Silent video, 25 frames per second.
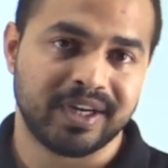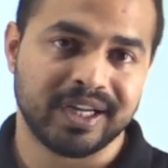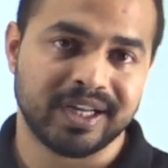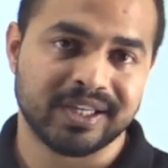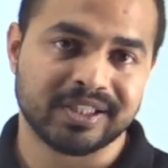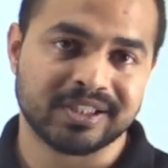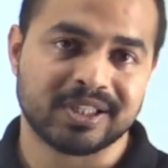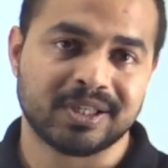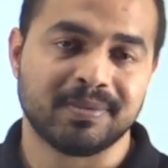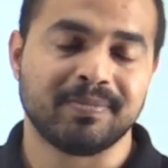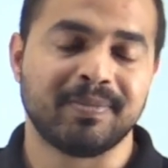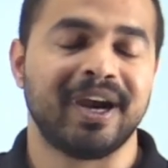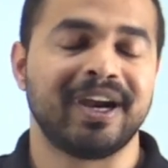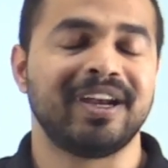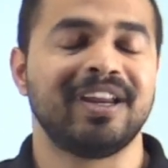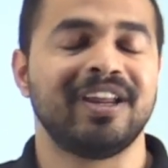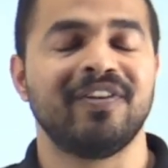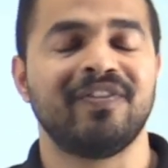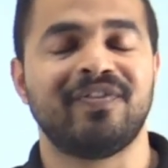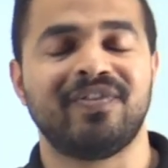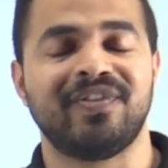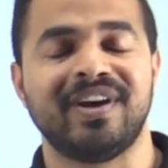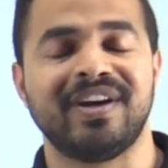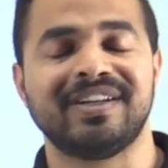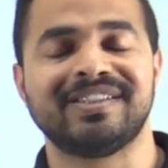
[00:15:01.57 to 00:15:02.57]
it is, my dear
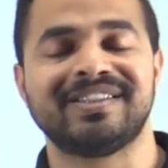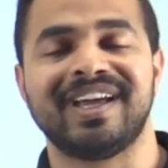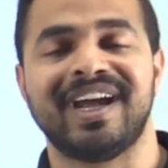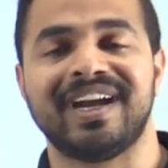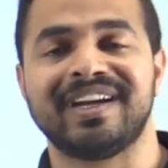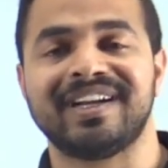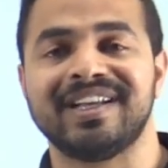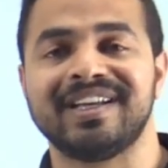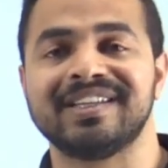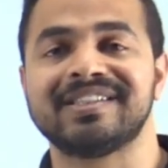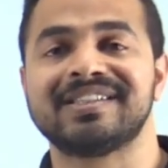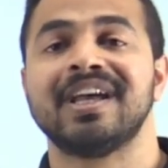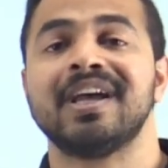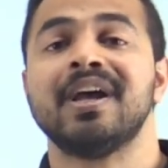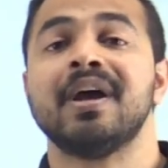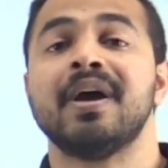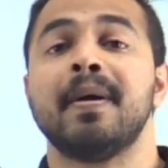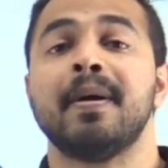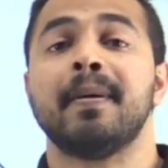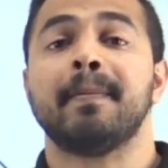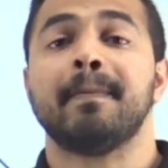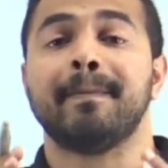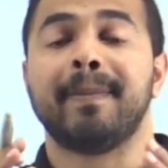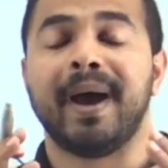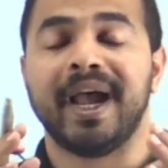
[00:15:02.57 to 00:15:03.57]
friends, that is
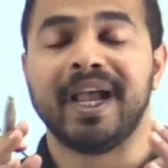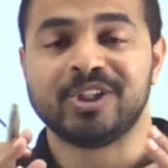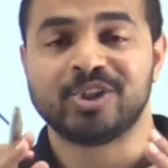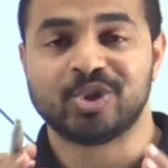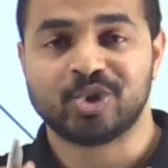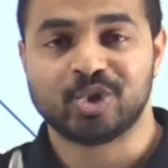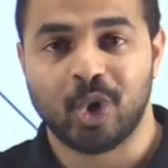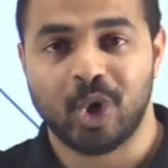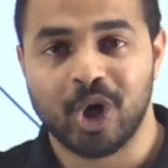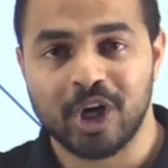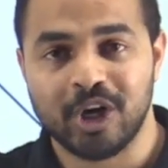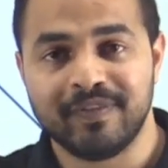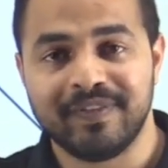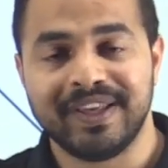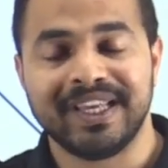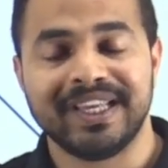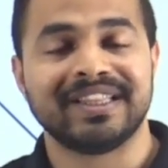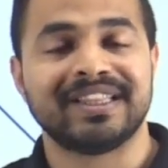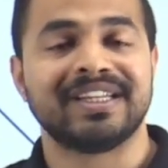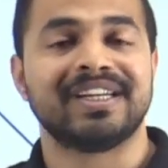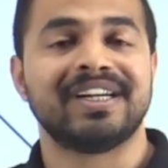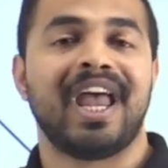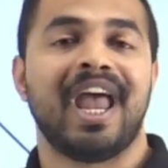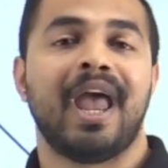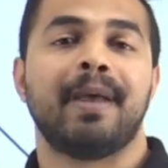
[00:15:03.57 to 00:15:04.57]
by solving
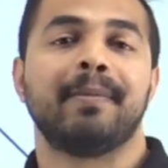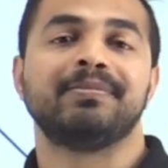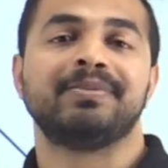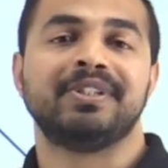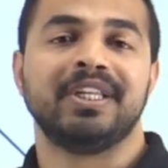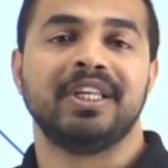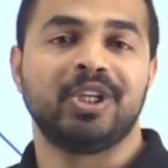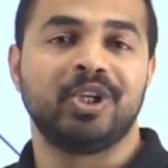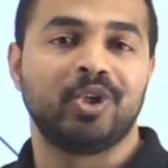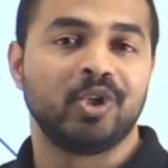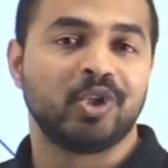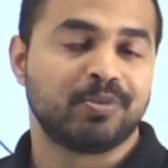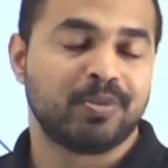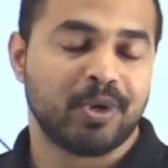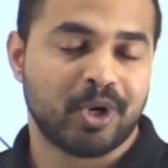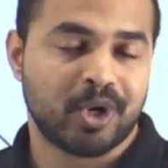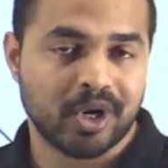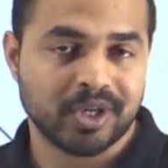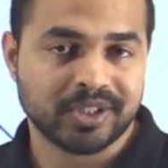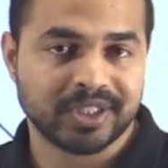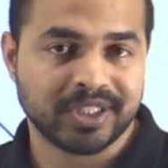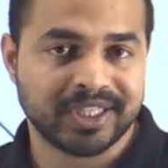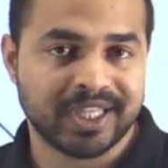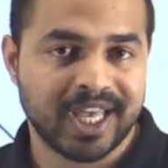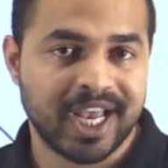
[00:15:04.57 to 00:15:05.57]
the M C Qs,
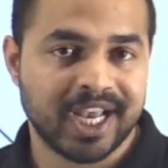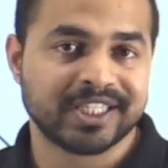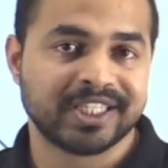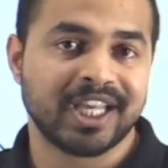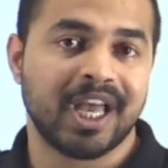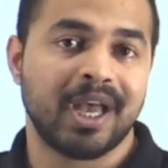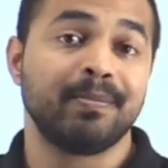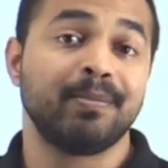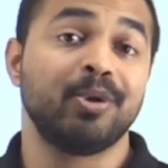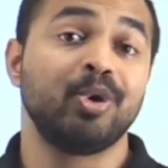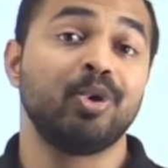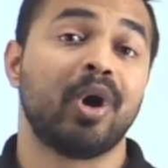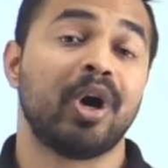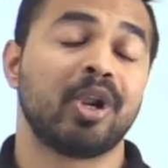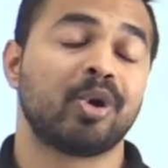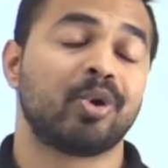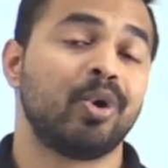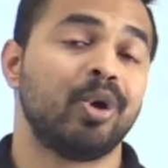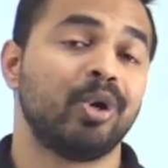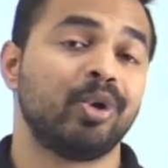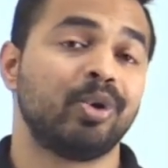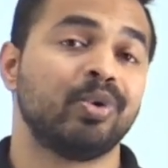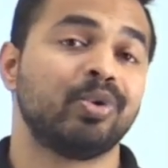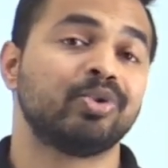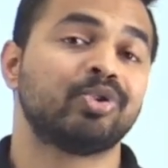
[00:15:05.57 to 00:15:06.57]
because in the exam you are
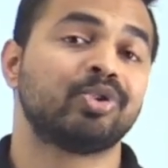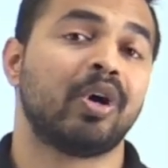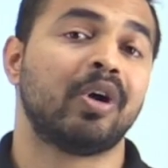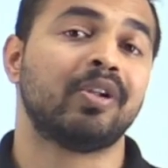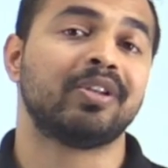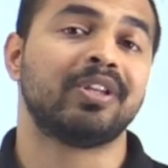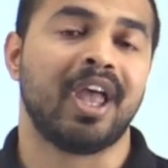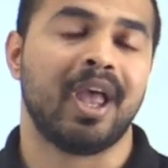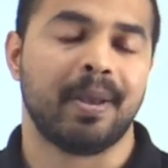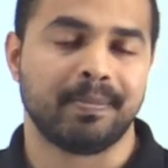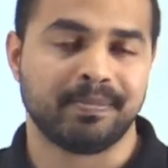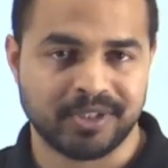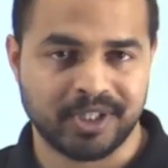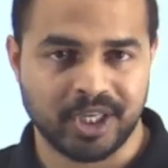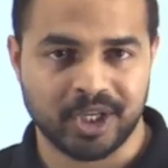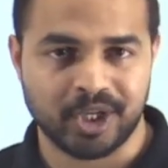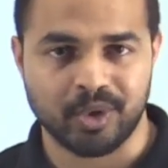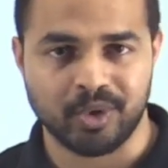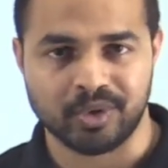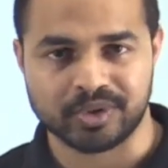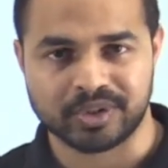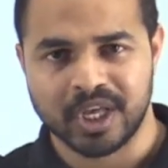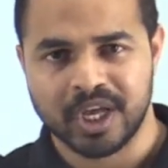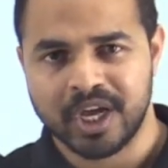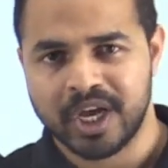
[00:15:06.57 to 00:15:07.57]
going to solve the M C
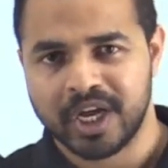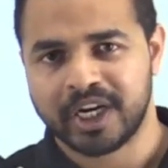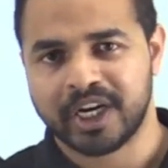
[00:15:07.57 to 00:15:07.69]
Qs.